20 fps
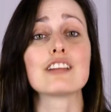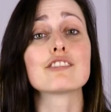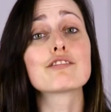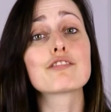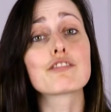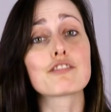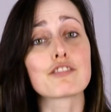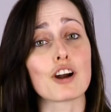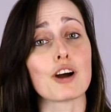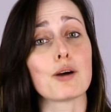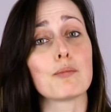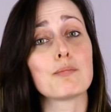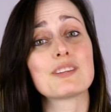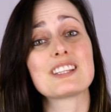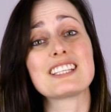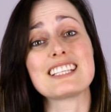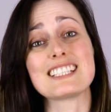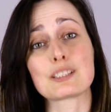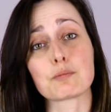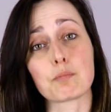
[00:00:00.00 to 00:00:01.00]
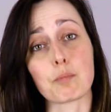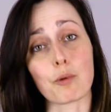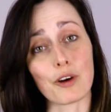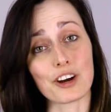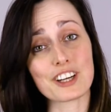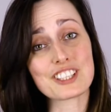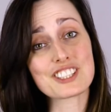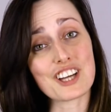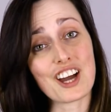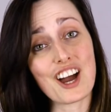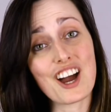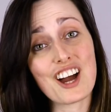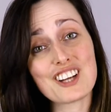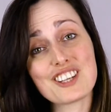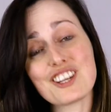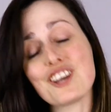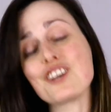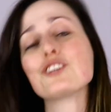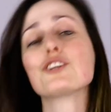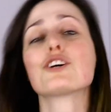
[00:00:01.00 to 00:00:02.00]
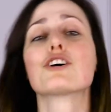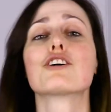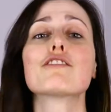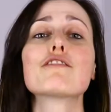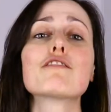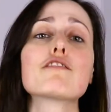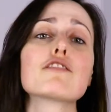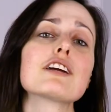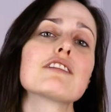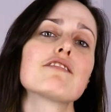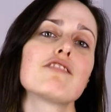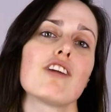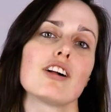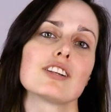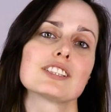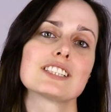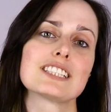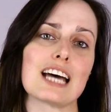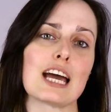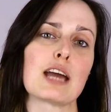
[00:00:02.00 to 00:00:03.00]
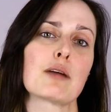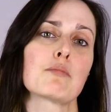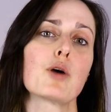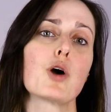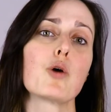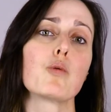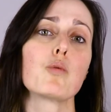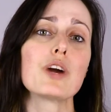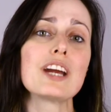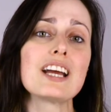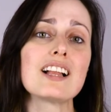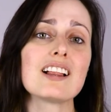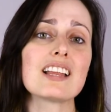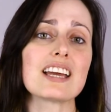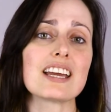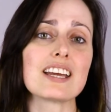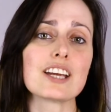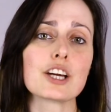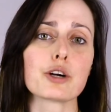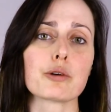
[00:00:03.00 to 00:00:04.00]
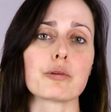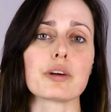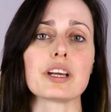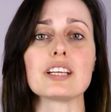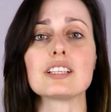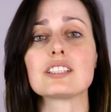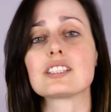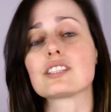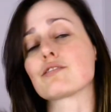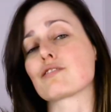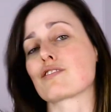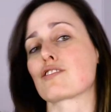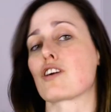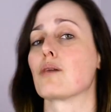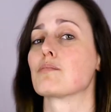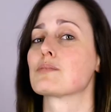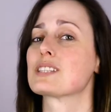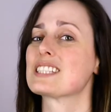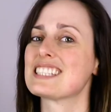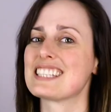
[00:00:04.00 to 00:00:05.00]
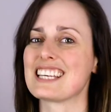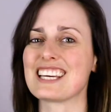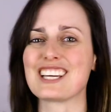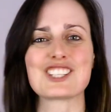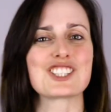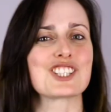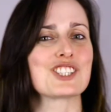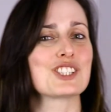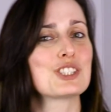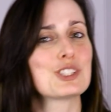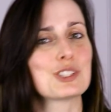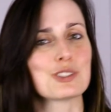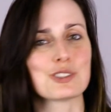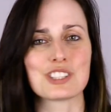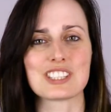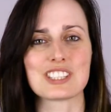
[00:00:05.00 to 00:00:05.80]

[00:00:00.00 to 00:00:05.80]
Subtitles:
and from this point on, your freefall time will increase from stages to